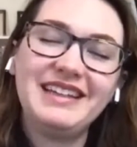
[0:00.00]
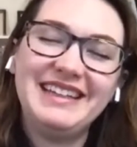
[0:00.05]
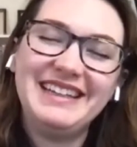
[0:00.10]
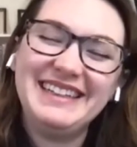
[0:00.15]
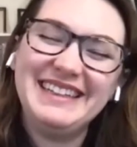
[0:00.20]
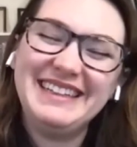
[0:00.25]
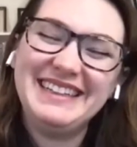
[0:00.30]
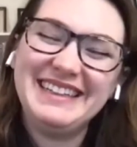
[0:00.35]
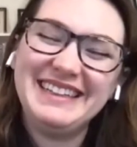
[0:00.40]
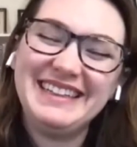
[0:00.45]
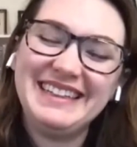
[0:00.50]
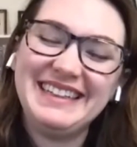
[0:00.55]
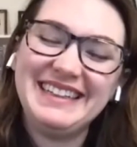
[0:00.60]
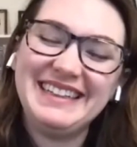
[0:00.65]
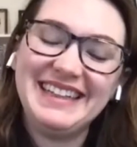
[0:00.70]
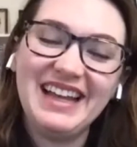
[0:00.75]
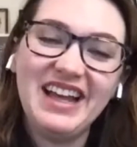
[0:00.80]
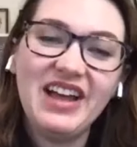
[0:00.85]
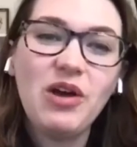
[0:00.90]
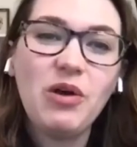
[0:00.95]
We
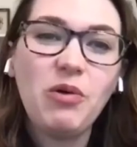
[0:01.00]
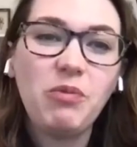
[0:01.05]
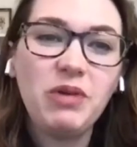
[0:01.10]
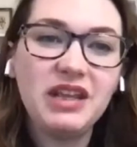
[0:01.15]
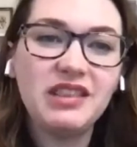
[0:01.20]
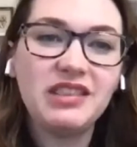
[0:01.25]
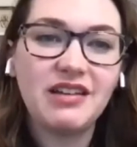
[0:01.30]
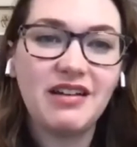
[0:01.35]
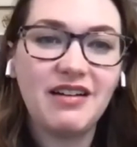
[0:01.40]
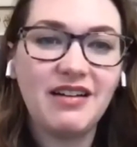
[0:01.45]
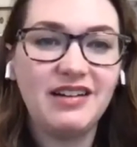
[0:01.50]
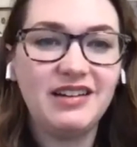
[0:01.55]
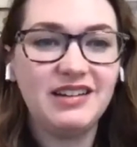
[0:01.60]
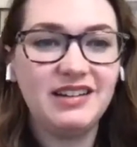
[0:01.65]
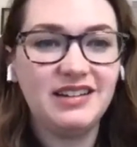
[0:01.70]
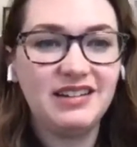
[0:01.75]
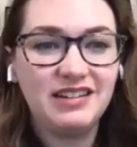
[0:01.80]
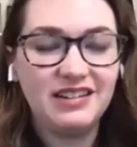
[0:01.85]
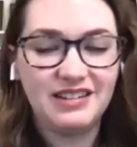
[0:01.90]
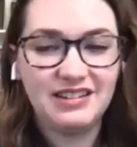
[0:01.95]

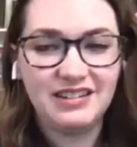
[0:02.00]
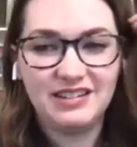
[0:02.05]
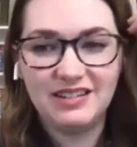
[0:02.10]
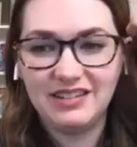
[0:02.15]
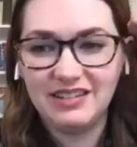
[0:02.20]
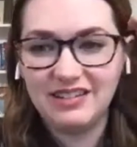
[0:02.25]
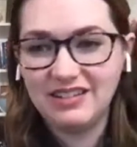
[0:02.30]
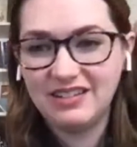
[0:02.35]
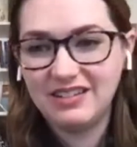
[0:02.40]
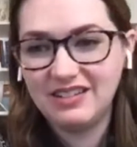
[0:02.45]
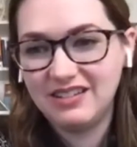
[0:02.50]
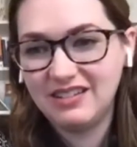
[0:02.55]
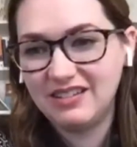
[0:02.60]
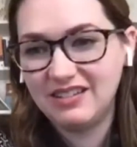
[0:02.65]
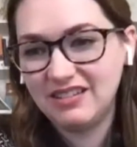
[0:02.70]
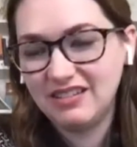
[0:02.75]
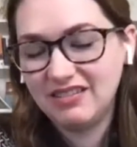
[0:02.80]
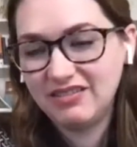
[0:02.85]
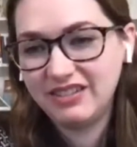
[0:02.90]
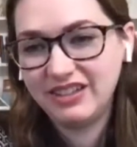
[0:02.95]
thought
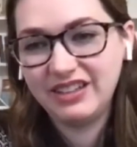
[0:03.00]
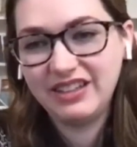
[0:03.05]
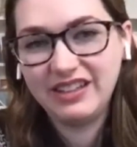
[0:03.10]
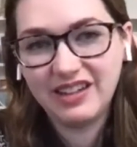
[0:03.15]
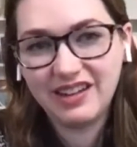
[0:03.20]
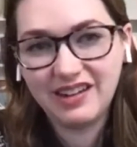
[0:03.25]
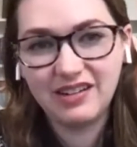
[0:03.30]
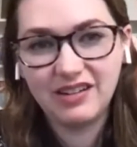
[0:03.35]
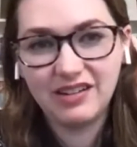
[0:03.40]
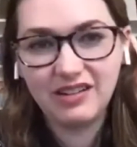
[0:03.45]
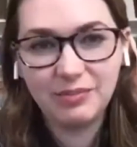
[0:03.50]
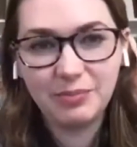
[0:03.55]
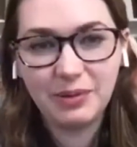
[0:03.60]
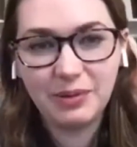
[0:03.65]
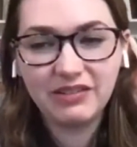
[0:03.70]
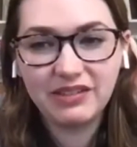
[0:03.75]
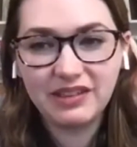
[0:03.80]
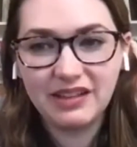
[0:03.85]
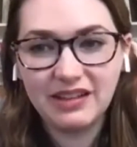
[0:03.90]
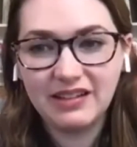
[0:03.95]
really
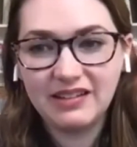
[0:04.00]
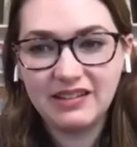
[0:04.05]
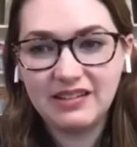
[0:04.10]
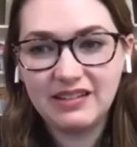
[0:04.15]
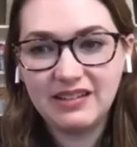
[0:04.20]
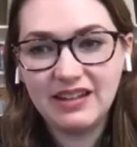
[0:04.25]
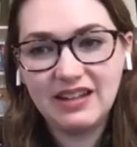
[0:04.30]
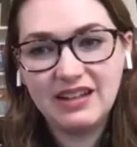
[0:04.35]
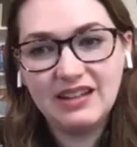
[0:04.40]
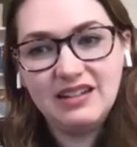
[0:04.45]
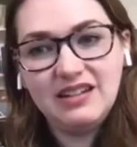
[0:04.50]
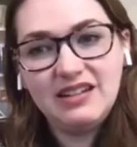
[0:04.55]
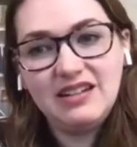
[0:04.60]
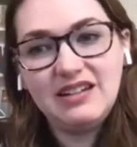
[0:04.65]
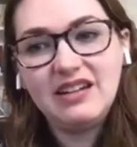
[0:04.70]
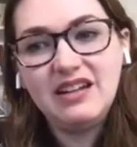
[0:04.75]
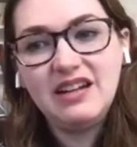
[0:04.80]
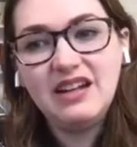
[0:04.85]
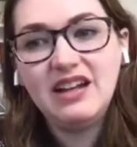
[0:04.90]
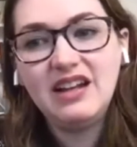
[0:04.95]
hard about this,
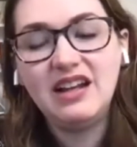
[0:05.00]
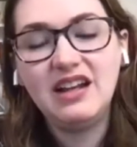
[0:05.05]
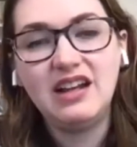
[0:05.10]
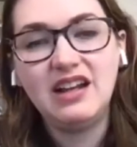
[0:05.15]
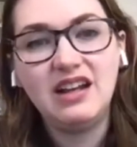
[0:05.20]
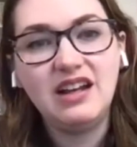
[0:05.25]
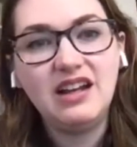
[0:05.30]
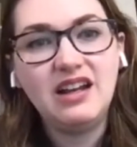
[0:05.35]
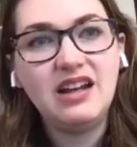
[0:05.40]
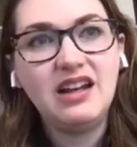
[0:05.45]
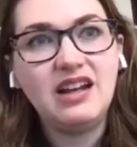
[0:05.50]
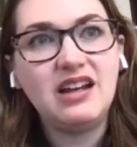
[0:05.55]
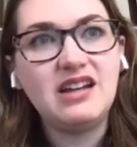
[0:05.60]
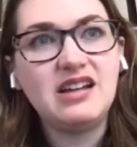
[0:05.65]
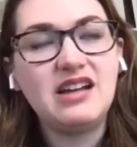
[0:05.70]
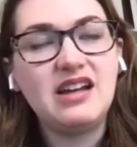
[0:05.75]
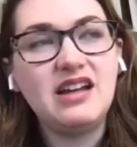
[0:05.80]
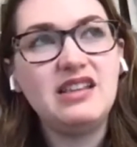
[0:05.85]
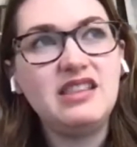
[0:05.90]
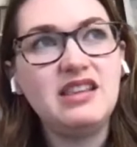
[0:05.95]
and
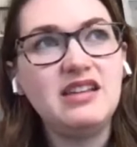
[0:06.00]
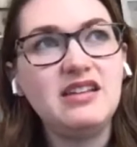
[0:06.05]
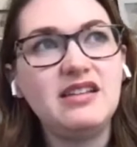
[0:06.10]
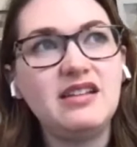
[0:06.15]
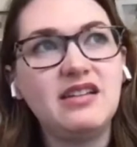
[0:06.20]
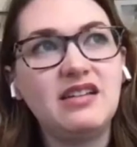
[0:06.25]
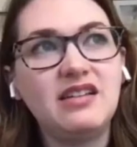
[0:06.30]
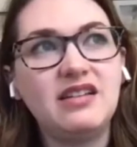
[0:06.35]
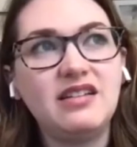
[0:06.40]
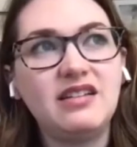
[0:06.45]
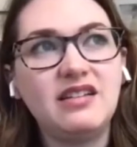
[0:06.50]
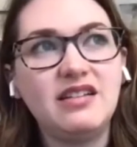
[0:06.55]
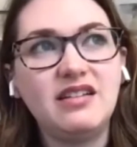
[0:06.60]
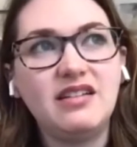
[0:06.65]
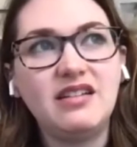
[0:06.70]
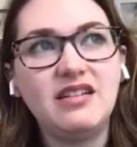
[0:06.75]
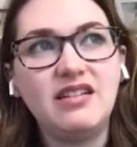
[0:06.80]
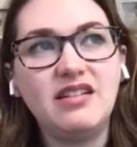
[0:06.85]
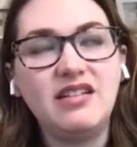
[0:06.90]
I think